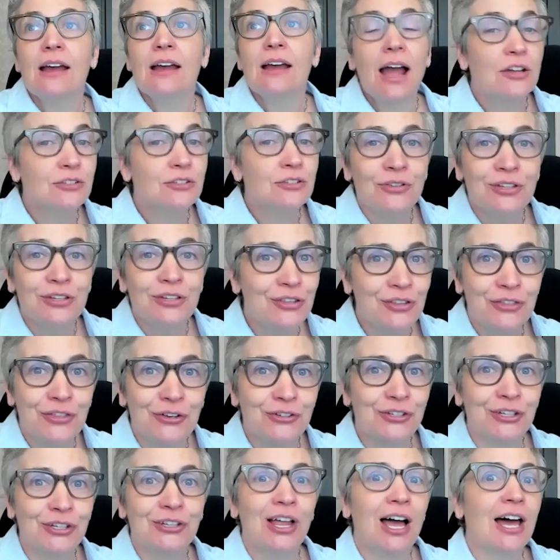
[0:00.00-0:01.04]
I also think that
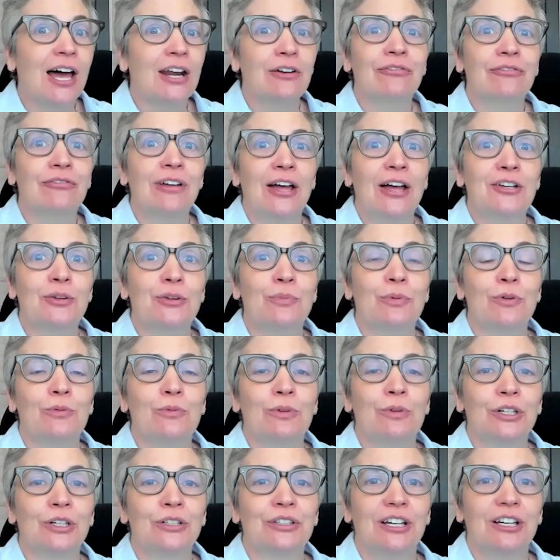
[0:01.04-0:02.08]
there's a lot of valuable
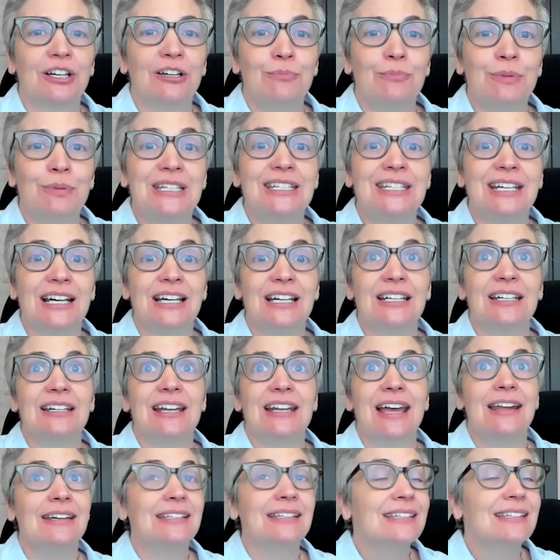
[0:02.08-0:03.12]
work that could be done
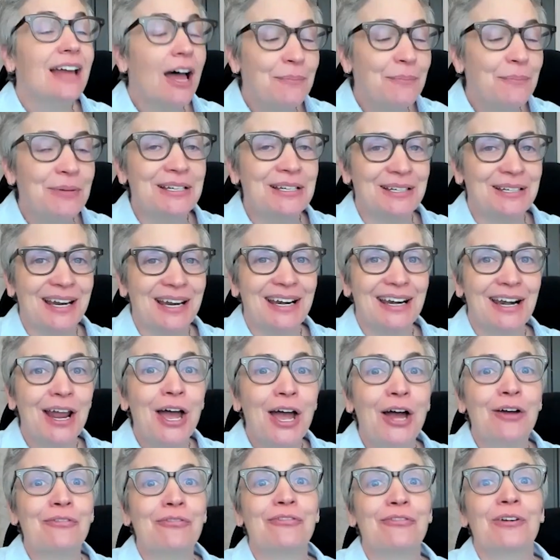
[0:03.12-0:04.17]
and it's not being done
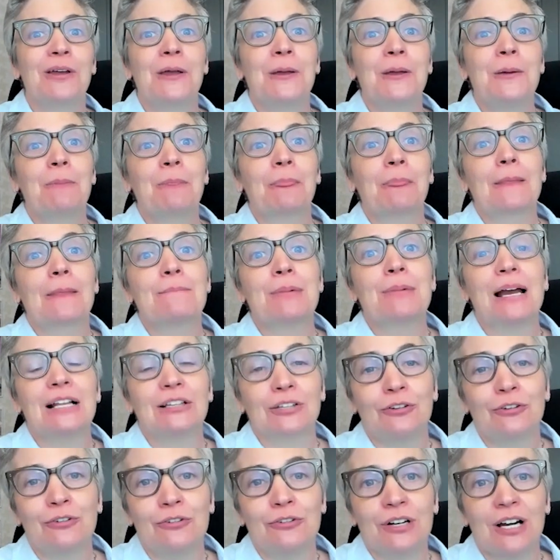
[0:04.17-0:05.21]
enough by
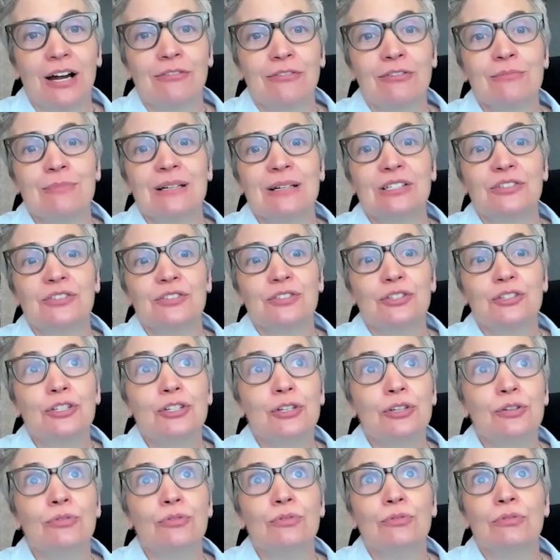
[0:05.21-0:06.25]
local governments
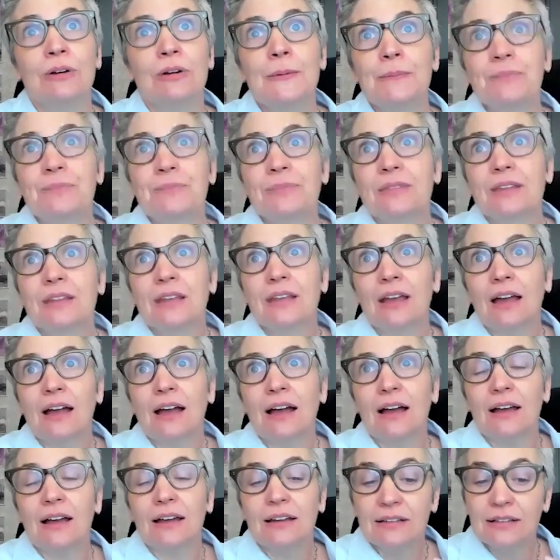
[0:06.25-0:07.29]
to
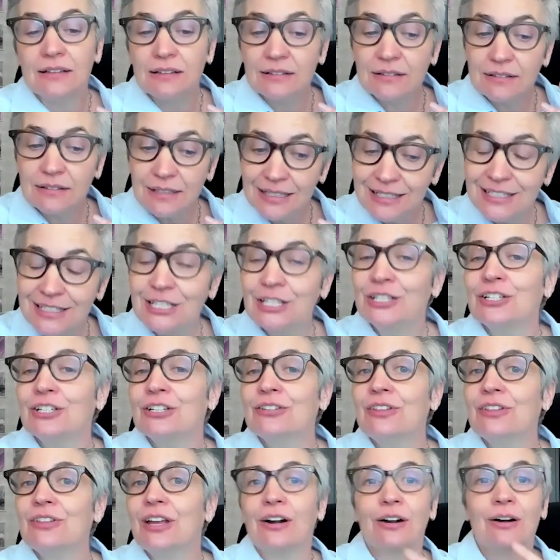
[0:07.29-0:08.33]
uh,
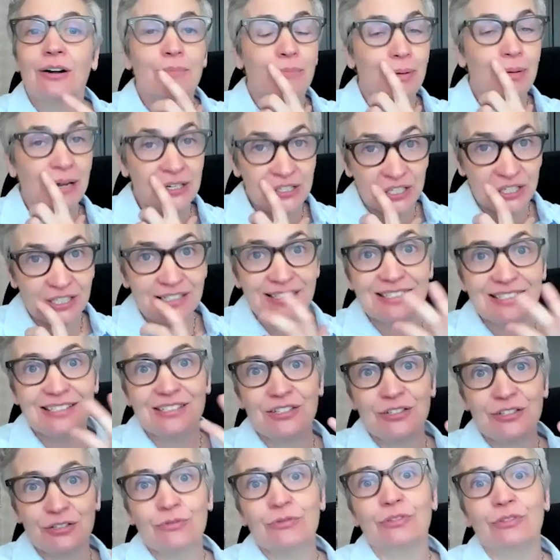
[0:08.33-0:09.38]
condition their budgets
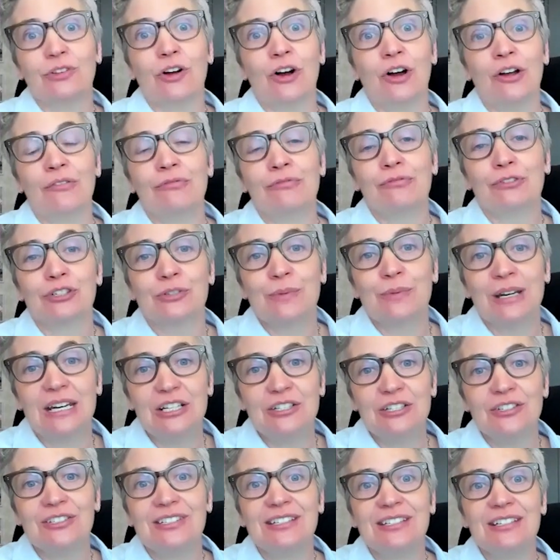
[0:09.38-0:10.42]
to law enforcement
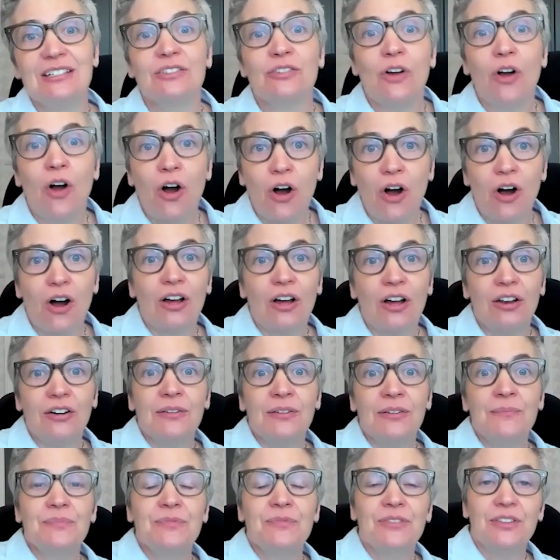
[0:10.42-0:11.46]
agencies
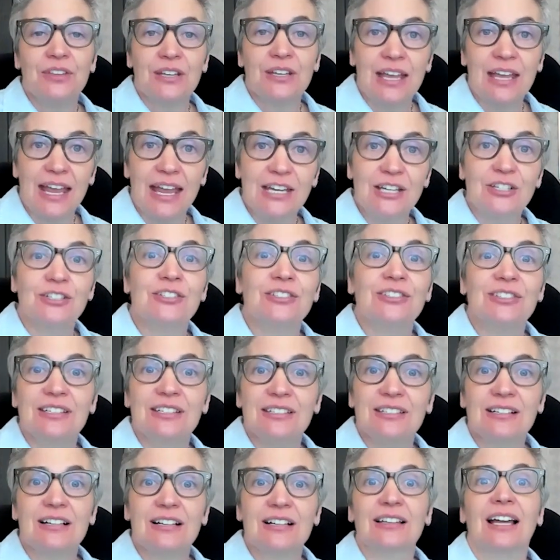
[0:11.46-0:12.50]
on the
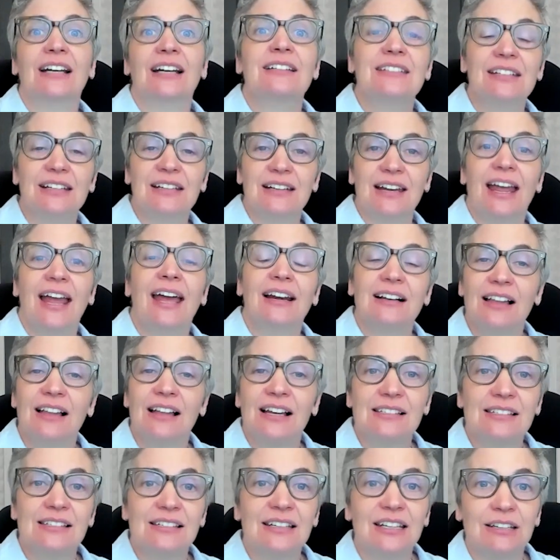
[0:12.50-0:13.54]
agencies collecting and
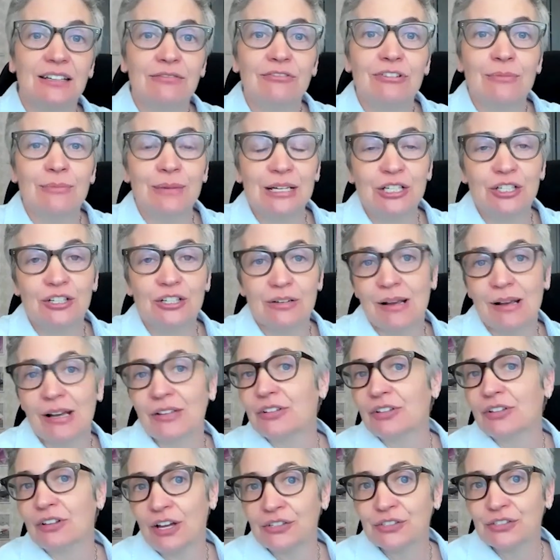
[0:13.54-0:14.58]
analyzing information about
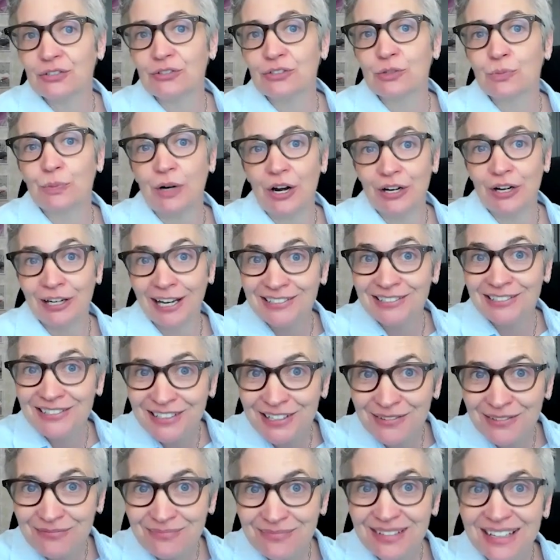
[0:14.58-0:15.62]
the lawsuits brought against
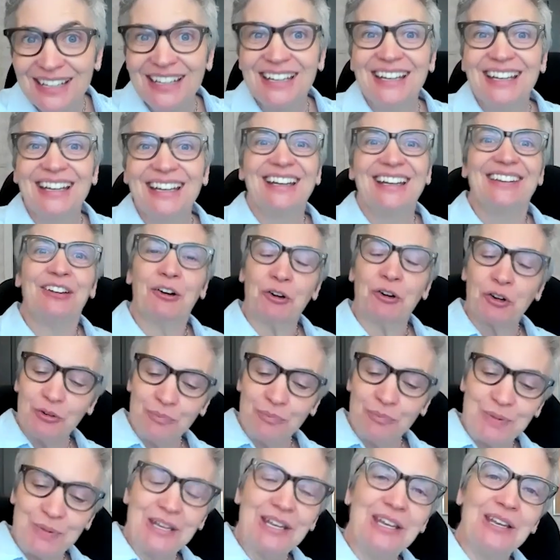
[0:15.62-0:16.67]
them. There
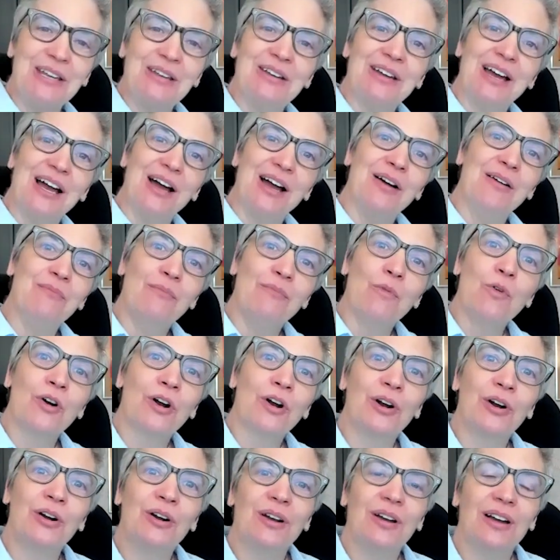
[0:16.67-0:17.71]
could be uh,
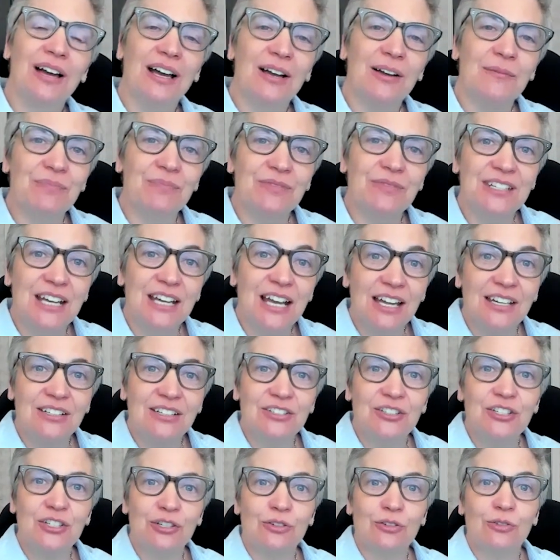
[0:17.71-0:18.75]
more um,
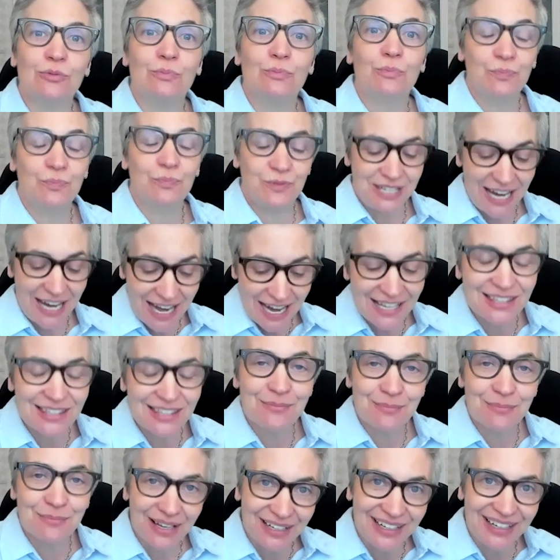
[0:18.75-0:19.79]
done to take
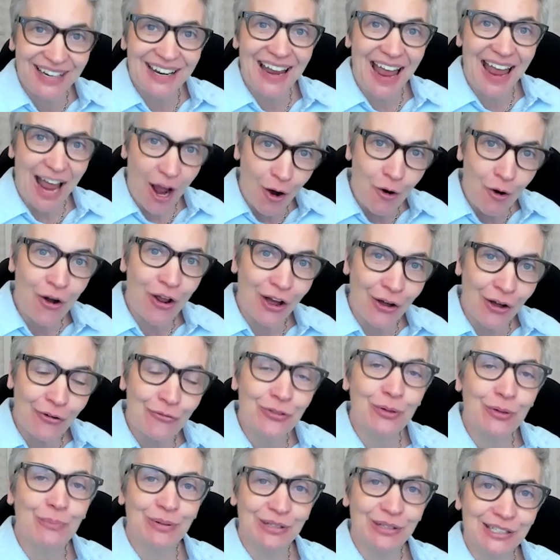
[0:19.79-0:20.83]
the money out
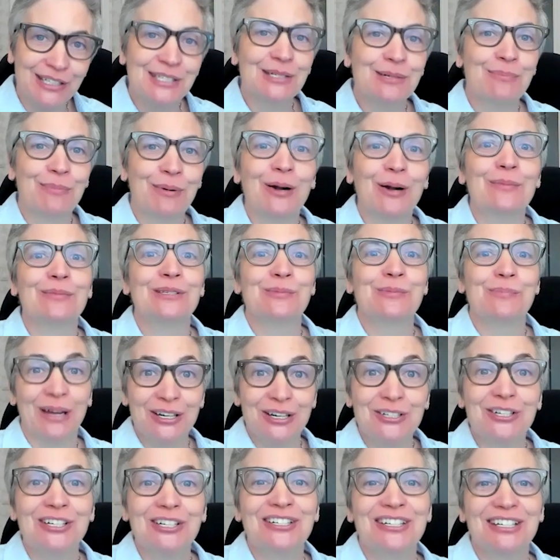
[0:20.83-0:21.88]
of the police department's
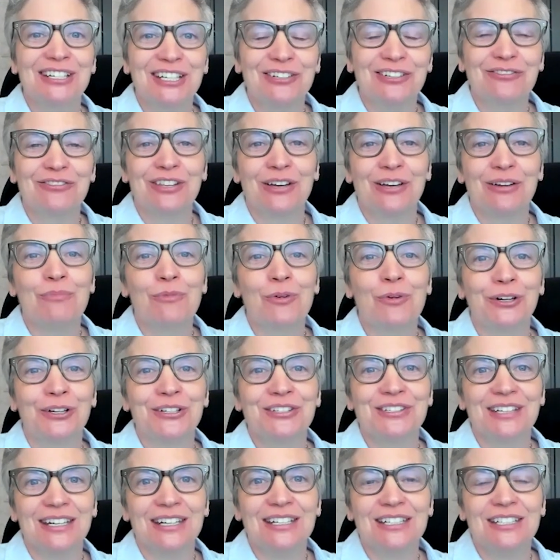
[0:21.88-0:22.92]
budget to give them more
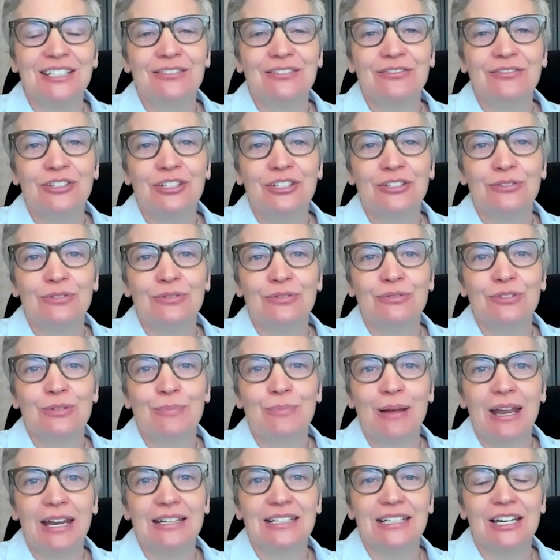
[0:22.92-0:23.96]
incentive to, to
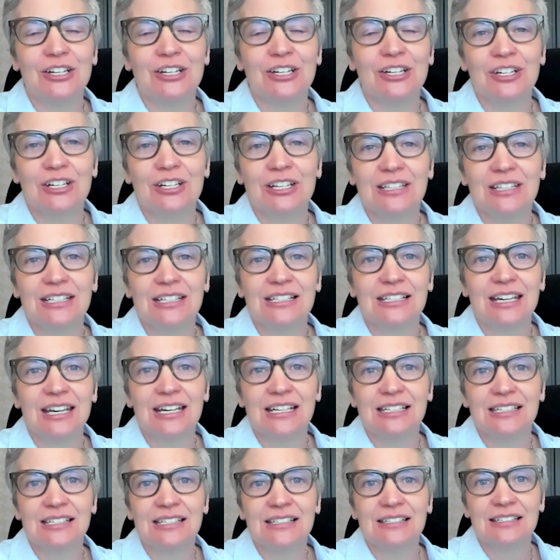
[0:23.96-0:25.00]
pay attention in these
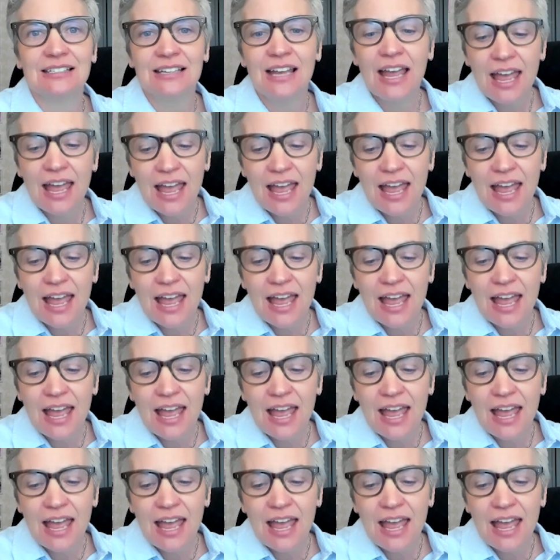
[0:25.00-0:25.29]
cases.